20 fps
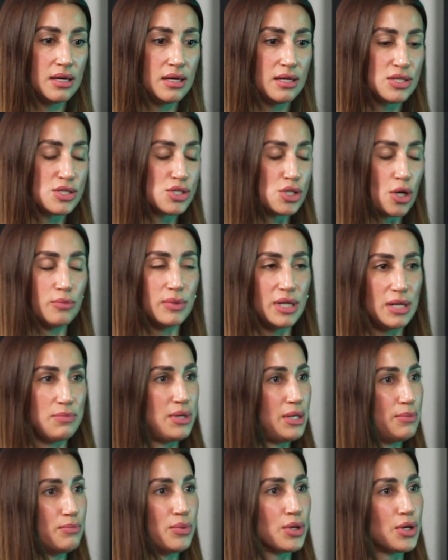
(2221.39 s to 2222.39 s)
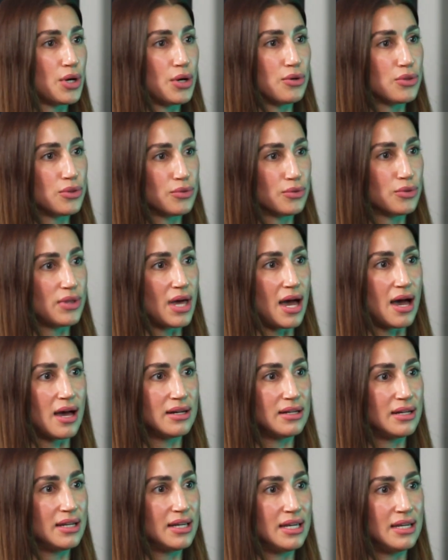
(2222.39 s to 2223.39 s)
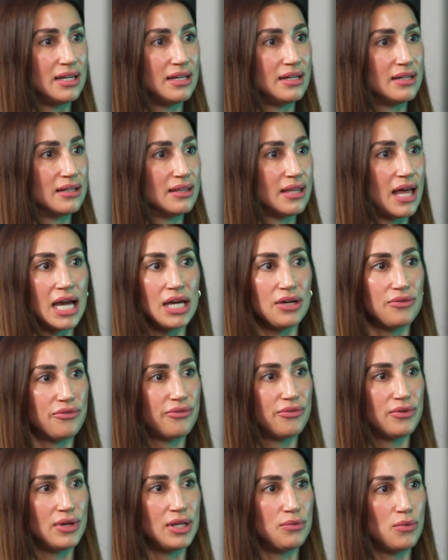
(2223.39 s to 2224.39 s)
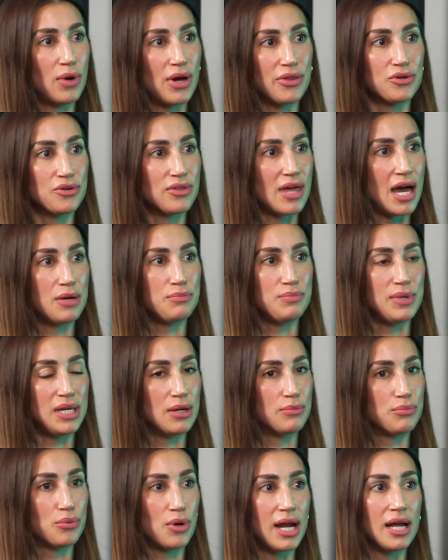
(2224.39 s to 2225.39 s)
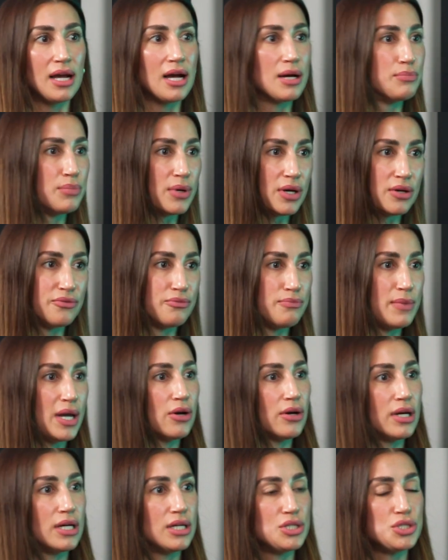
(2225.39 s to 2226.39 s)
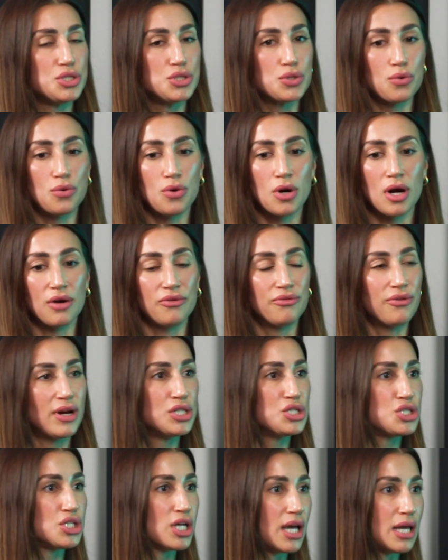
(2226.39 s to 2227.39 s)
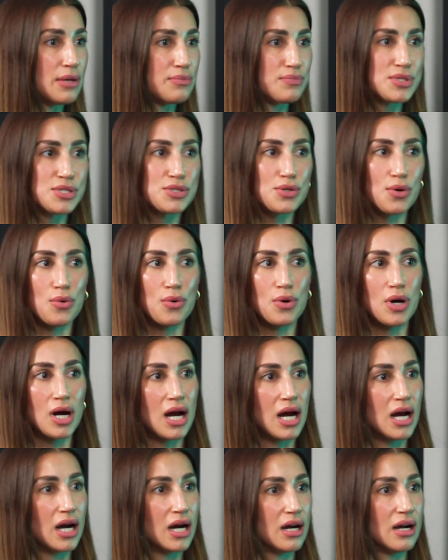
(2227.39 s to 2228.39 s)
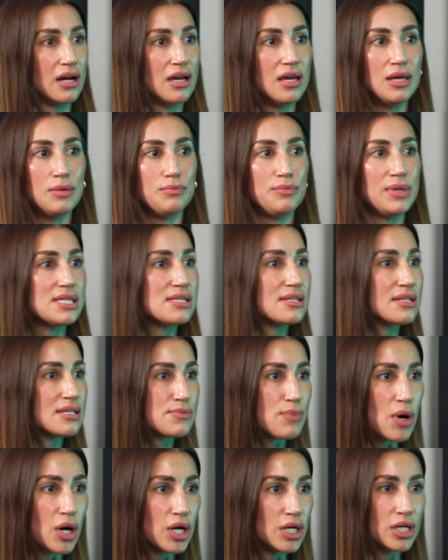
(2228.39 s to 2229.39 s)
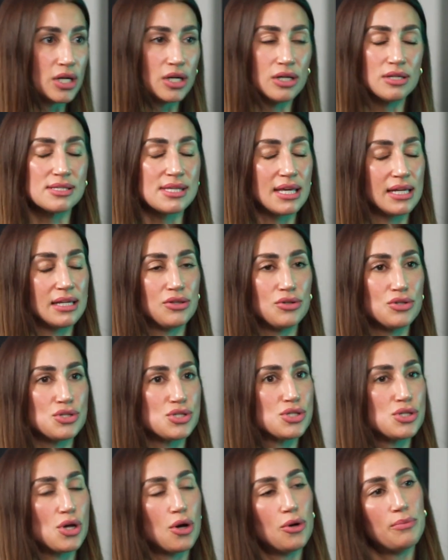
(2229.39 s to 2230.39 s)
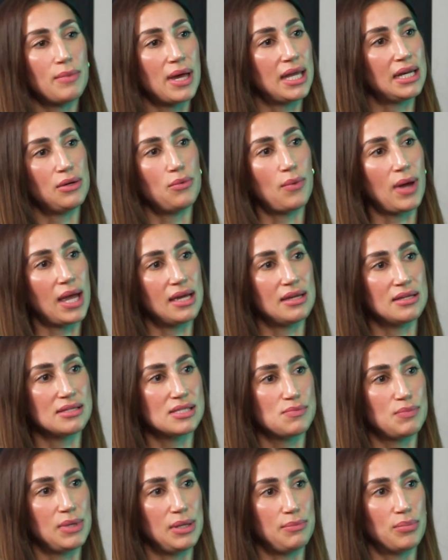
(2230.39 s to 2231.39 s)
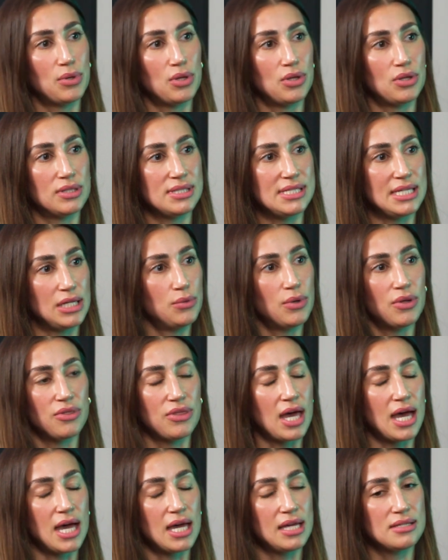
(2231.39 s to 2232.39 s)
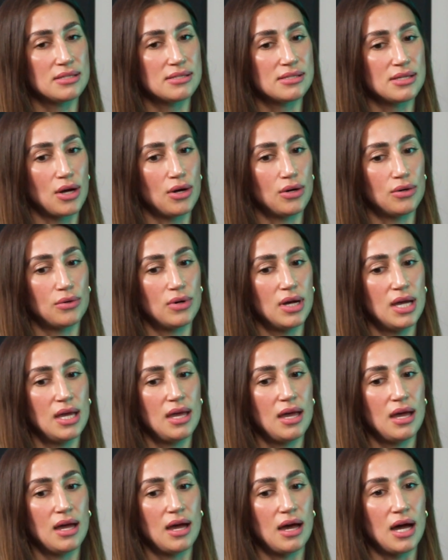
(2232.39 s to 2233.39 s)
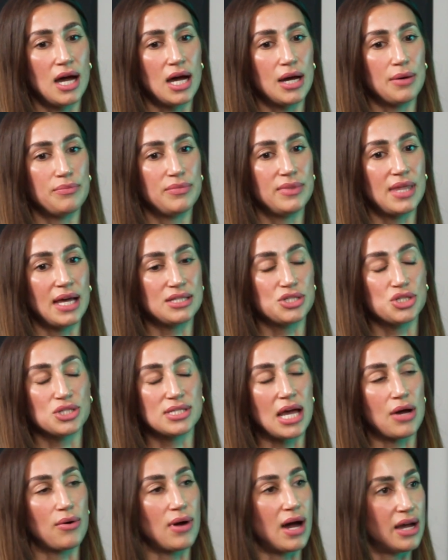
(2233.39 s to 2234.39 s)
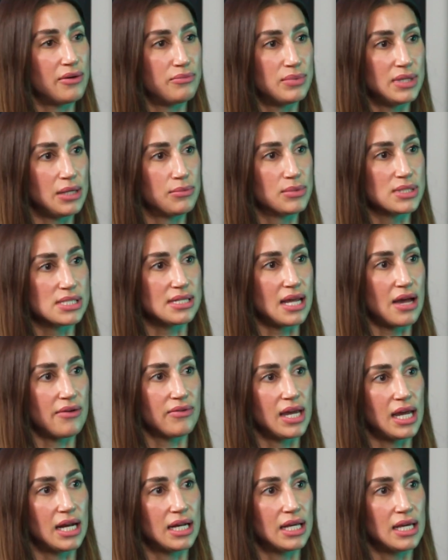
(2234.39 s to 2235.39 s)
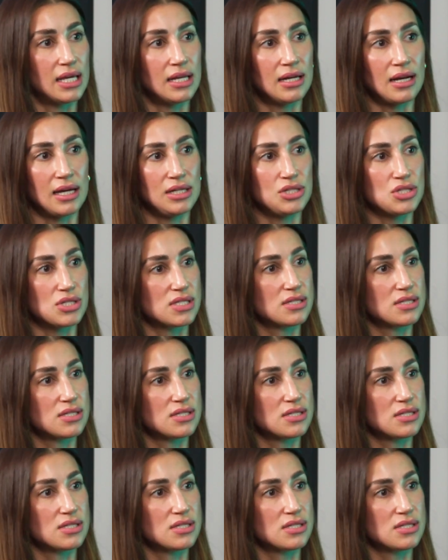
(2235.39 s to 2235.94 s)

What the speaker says: so many people go through that in life, and whether that be a breakup of marriage or friendships or business partners, like there's so many ways people deal with that. So that's just how I've been able to navigate it. And I